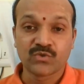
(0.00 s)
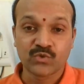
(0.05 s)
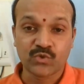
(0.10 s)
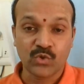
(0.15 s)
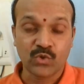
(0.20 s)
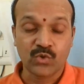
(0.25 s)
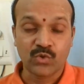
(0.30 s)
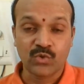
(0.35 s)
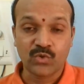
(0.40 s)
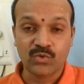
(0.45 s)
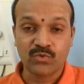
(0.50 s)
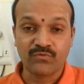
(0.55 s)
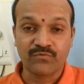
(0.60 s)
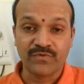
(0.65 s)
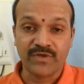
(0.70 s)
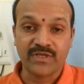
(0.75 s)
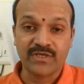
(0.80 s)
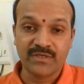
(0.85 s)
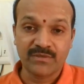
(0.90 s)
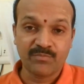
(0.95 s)
So
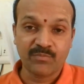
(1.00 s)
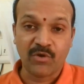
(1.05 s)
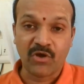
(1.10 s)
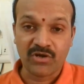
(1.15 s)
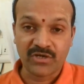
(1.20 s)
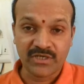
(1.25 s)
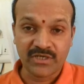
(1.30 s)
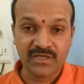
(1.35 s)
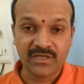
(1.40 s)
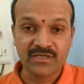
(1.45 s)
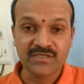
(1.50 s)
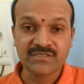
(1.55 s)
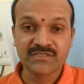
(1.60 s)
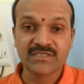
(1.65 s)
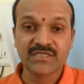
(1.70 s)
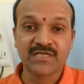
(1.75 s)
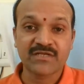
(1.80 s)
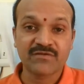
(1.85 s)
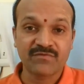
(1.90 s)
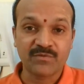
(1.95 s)
when particle is
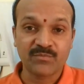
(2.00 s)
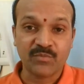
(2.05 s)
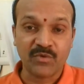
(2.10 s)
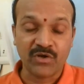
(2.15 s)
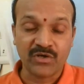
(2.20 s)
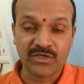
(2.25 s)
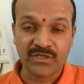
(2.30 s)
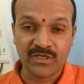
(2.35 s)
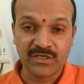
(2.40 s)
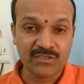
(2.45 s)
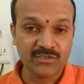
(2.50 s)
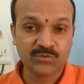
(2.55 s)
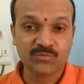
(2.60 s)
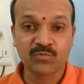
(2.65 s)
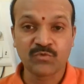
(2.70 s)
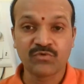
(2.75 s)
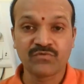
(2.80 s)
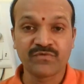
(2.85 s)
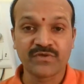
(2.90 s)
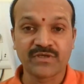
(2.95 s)
there, when particle is
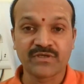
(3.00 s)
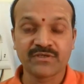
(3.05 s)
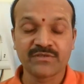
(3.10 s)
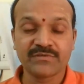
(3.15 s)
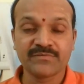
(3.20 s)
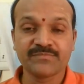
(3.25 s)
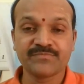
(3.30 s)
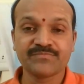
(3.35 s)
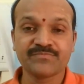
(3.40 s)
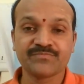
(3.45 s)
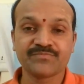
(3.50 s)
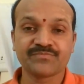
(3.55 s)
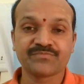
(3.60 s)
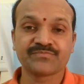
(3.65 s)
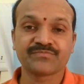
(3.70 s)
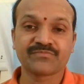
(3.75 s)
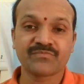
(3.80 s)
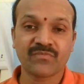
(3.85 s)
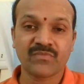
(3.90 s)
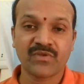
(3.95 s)
moving,
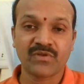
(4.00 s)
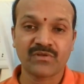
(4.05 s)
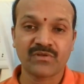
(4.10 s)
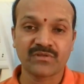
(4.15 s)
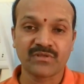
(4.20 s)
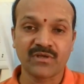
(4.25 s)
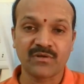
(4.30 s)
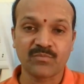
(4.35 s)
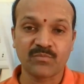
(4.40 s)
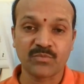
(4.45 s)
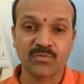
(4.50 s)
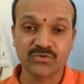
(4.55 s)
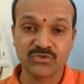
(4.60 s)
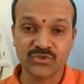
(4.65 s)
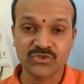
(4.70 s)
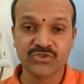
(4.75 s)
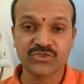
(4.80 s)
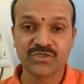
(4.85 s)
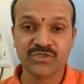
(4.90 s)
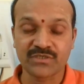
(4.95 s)
the
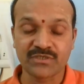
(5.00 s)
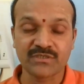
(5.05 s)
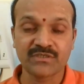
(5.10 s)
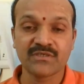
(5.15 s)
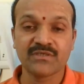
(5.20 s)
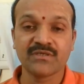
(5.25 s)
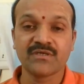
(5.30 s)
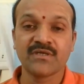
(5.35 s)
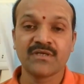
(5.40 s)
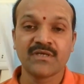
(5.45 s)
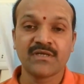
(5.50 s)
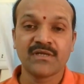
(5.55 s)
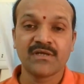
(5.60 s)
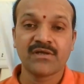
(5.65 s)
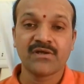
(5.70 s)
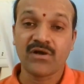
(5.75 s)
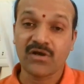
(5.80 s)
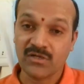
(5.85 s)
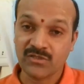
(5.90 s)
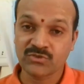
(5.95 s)
position
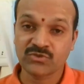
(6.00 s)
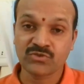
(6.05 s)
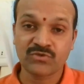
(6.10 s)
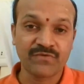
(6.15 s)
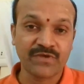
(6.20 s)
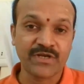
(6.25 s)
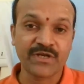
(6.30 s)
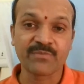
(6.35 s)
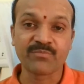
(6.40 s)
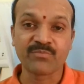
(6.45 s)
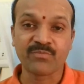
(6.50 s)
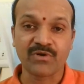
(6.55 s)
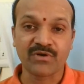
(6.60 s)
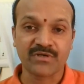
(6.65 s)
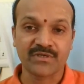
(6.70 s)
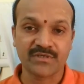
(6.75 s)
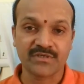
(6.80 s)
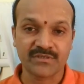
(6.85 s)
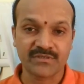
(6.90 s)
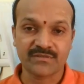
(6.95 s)
also very
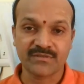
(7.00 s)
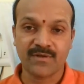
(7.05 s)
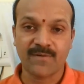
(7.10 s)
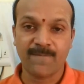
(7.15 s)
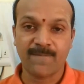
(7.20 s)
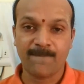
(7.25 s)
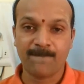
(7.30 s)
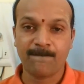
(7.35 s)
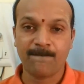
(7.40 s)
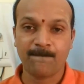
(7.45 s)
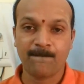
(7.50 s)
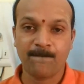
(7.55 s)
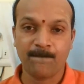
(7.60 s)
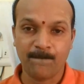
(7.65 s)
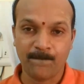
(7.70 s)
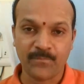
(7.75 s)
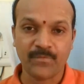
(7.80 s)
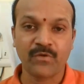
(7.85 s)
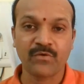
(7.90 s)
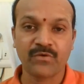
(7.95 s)
important.
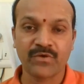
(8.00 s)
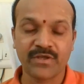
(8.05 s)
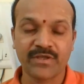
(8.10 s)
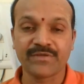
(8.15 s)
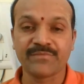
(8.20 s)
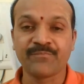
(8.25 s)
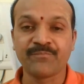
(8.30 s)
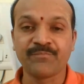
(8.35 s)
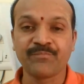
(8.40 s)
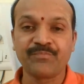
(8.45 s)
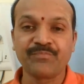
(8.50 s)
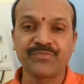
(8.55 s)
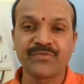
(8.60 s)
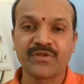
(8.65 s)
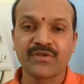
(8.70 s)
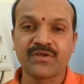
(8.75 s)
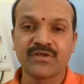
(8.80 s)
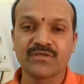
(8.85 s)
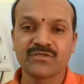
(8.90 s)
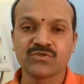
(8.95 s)
Okay.
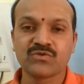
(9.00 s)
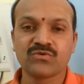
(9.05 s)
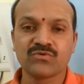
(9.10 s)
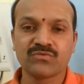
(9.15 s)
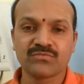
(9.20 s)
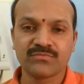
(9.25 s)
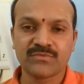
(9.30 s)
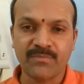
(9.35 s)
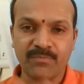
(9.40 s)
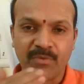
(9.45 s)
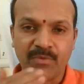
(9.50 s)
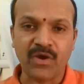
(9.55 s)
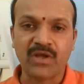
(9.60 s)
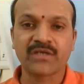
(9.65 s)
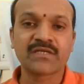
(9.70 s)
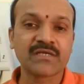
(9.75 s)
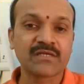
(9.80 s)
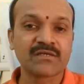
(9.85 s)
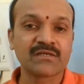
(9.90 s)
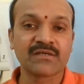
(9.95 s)
So the
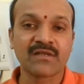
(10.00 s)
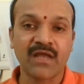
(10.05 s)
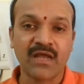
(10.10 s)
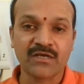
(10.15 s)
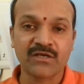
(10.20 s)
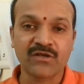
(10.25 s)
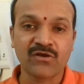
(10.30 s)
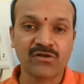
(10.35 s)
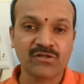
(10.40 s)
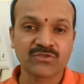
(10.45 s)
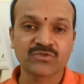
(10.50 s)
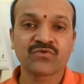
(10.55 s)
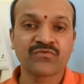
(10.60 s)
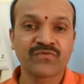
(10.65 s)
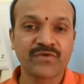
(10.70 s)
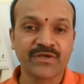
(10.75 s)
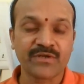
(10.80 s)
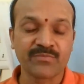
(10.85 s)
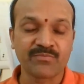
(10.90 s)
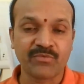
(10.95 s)
particle data also
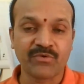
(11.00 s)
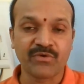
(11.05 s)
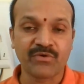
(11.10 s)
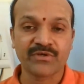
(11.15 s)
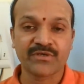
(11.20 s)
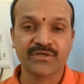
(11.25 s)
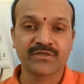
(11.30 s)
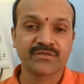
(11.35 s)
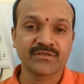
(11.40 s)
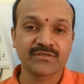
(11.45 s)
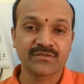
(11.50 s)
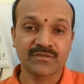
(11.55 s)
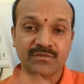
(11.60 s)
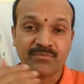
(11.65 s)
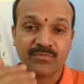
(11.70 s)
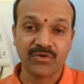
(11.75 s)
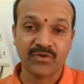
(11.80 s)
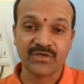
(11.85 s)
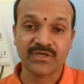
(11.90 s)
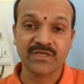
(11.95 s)
very important. The
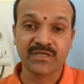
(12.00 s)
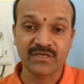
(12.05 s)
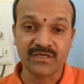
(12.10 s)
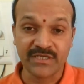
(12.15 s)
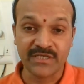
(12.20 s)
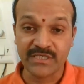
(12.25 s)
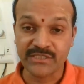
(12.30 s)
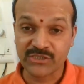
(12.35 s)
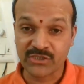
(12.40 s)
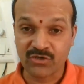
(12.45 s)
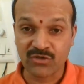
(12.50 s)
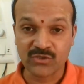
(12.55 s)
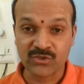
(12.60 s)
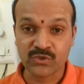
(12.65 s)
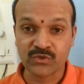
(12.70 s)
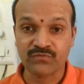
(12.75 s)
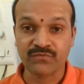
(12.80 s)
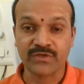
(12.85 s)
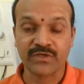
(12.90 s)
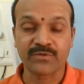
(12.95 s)
particle nature
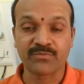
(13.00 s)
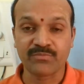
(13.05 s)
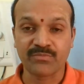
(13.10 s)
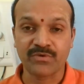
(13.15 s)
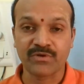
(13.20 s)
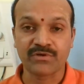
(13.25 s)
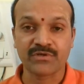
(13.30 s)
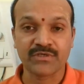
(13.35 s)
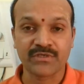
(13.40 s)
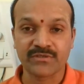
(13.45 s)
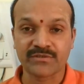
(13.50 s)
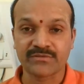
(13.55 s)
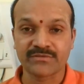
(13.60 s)
also very important.